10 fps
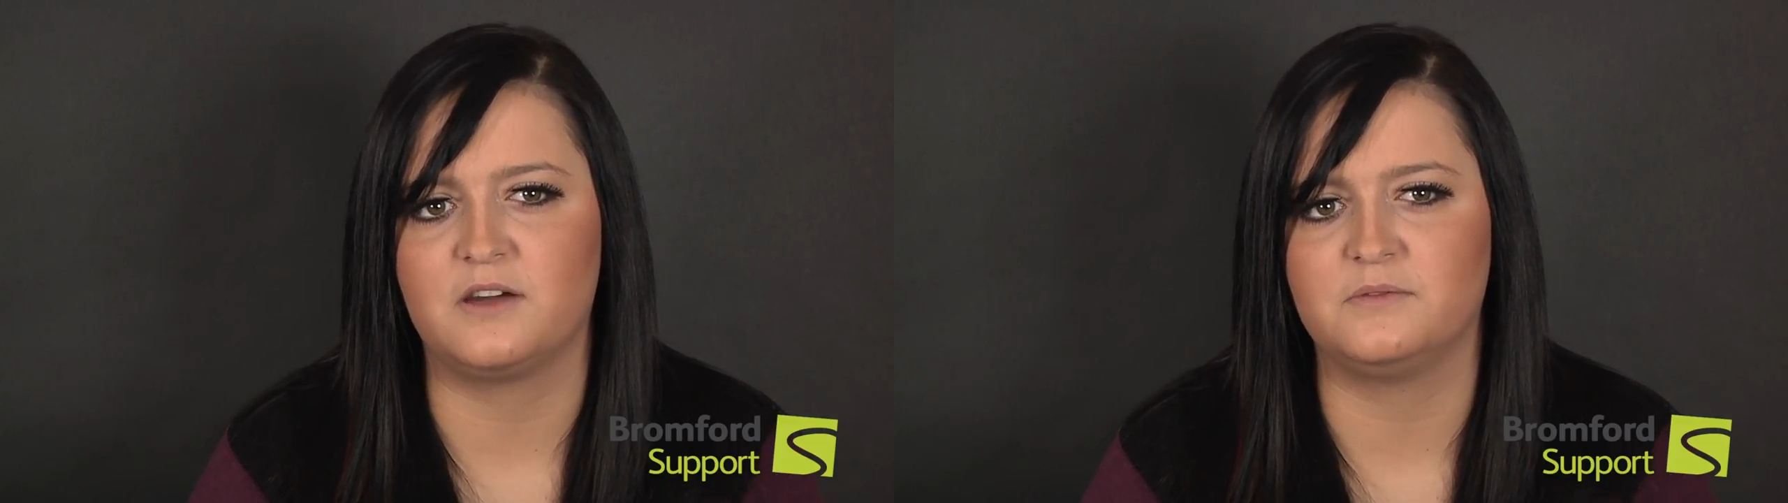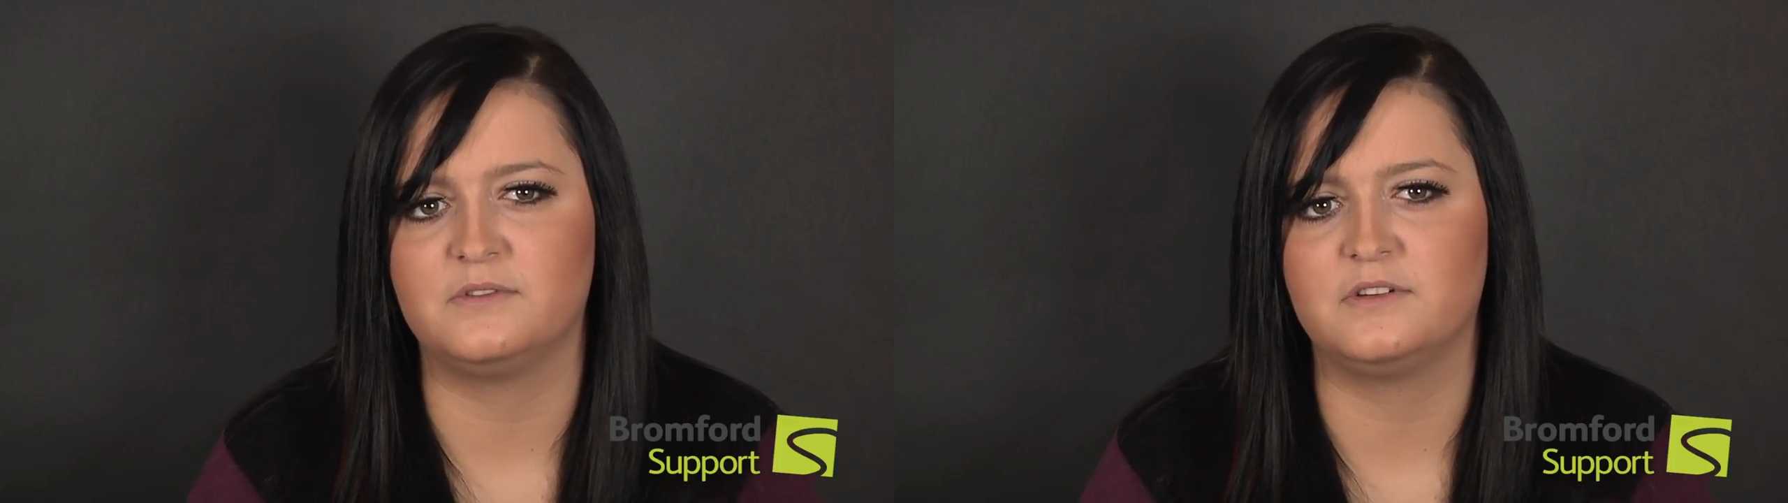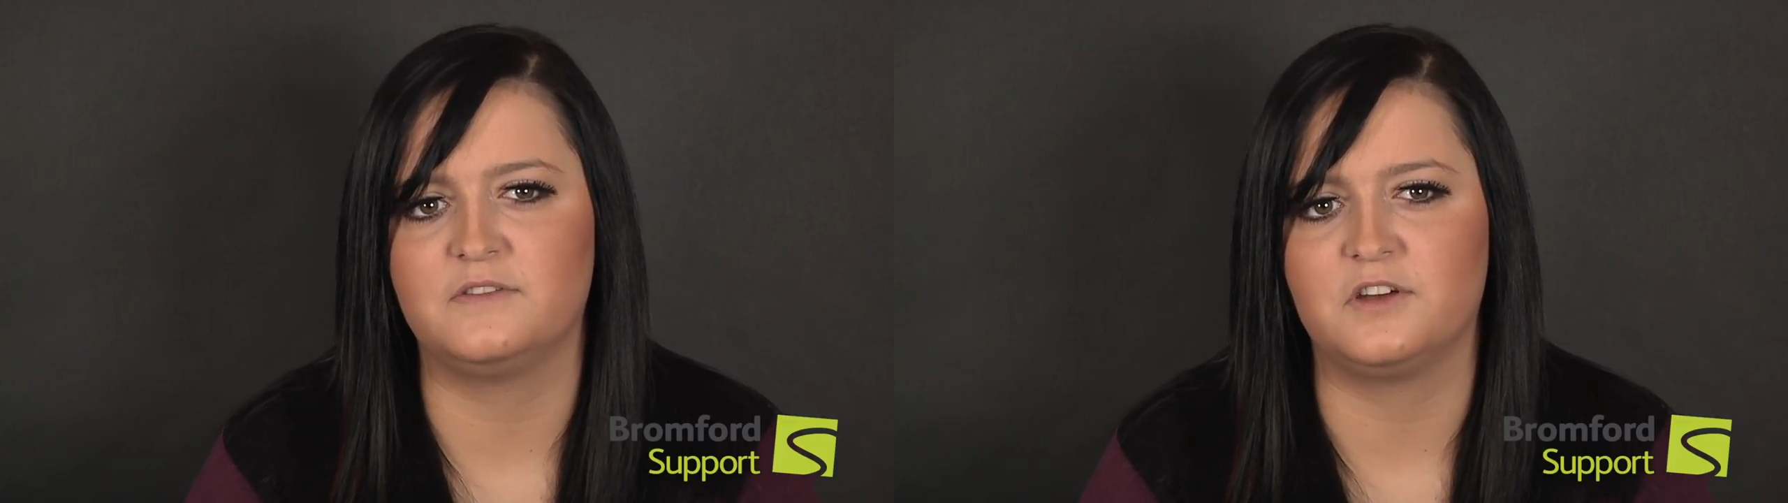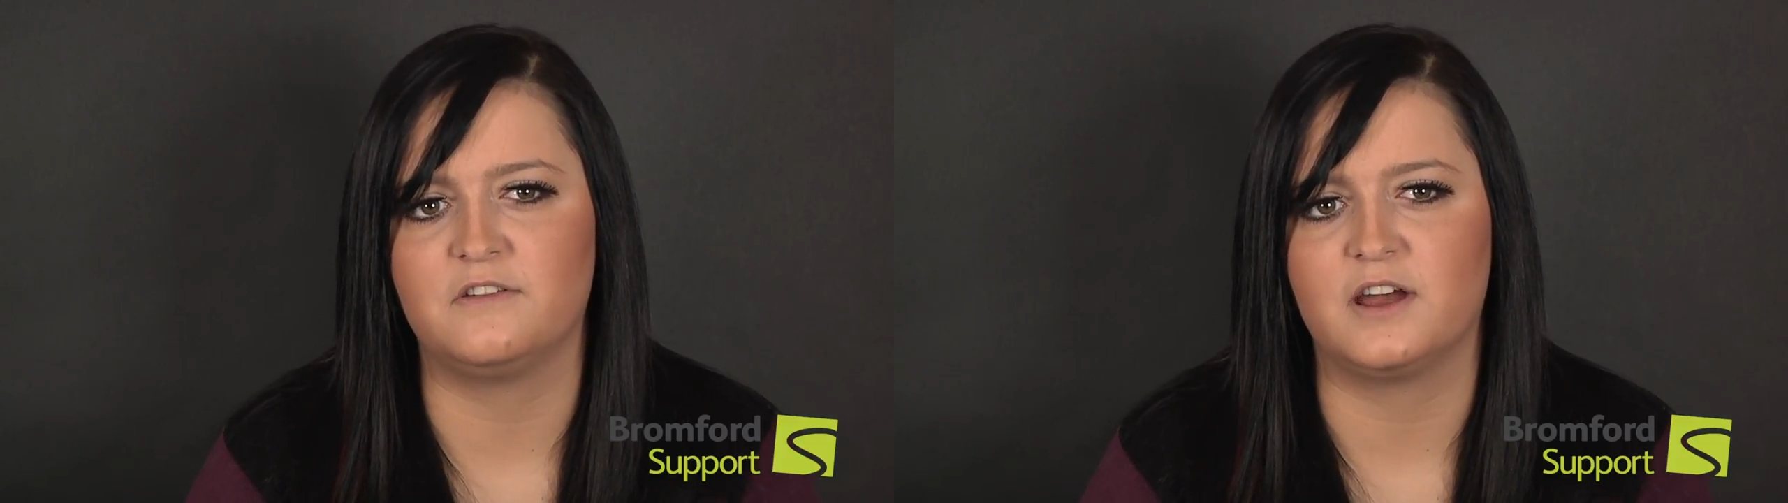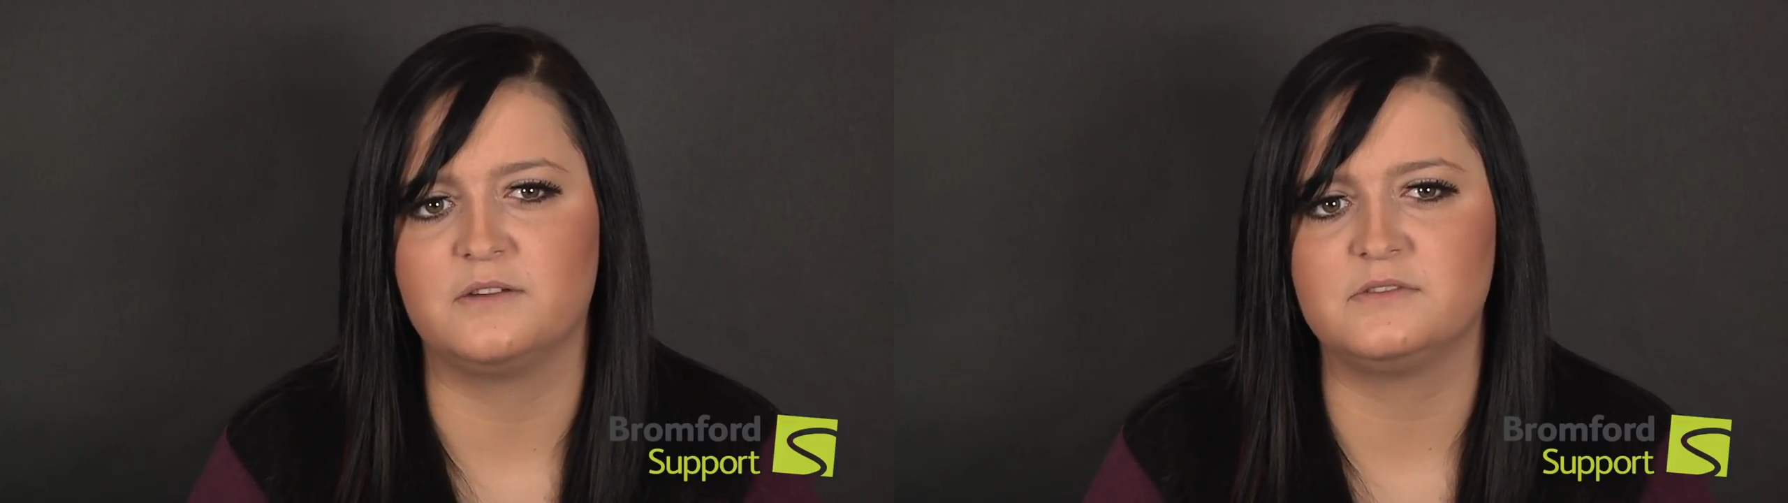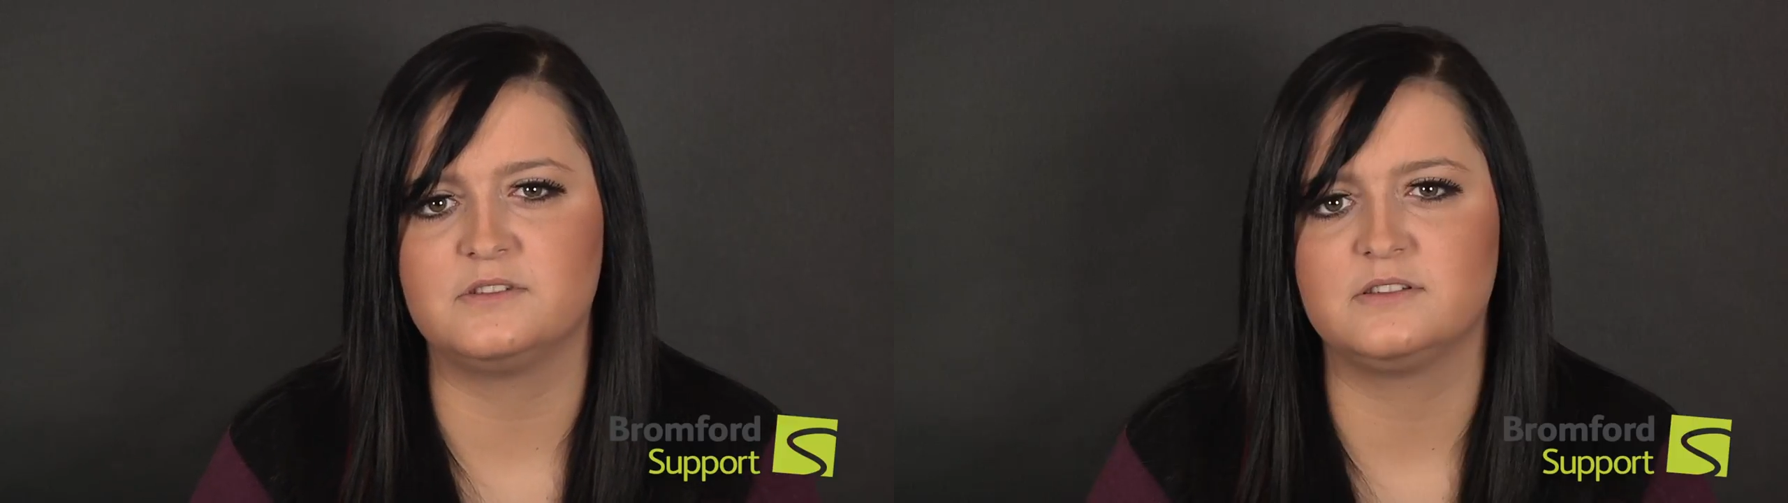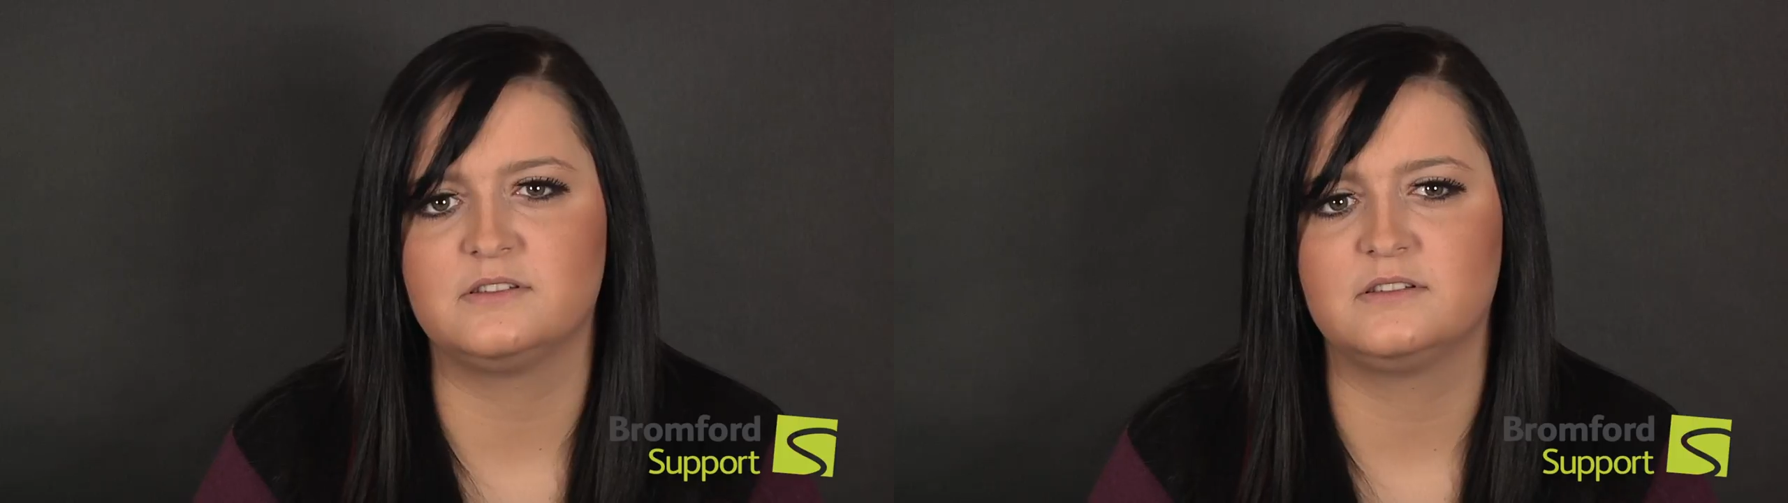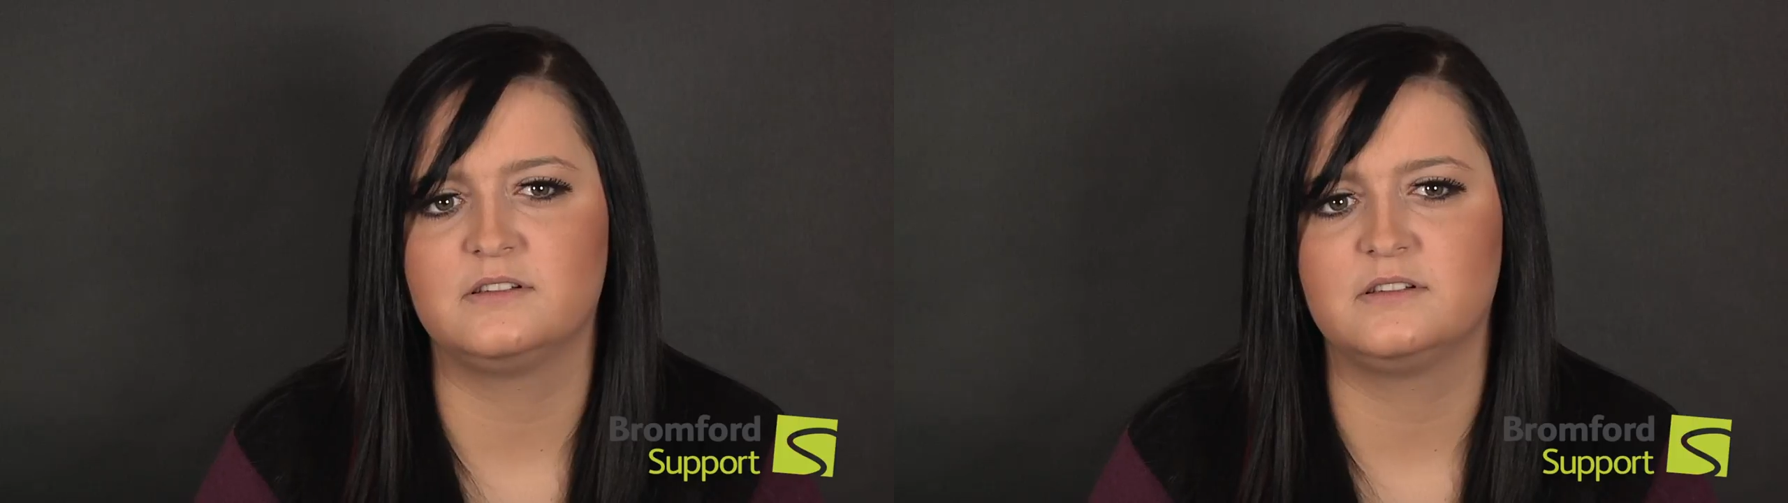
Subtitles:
out of her house.